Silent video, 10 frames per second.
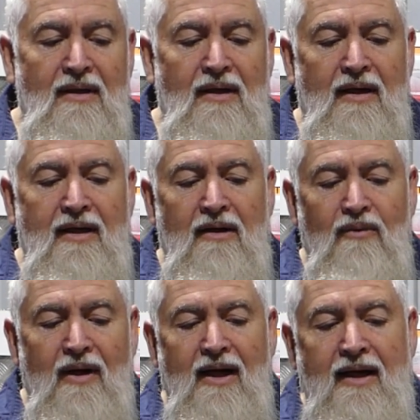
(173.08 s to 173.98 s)
and then at
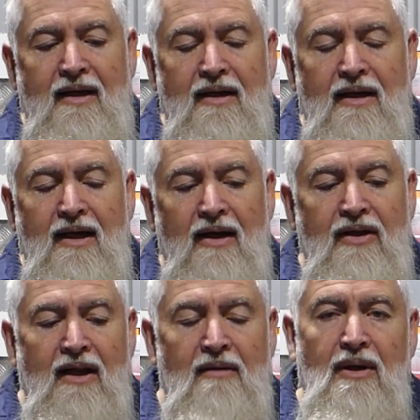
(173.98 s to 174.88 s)
180 you could go
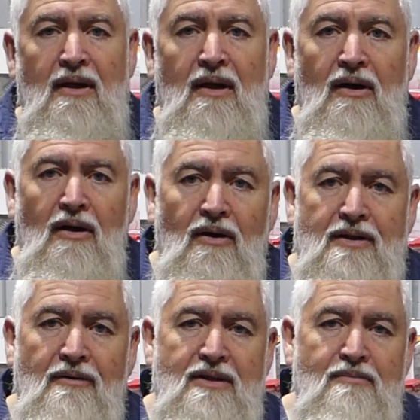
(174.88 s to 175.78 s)
the other. But I like
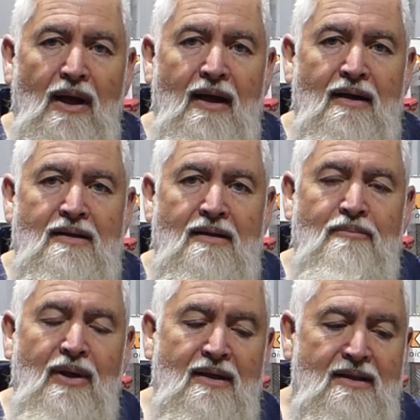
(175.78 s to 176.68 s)
to explain it to
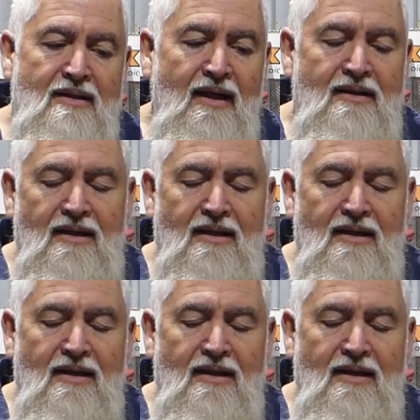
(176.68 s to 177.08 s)
apprentices and that,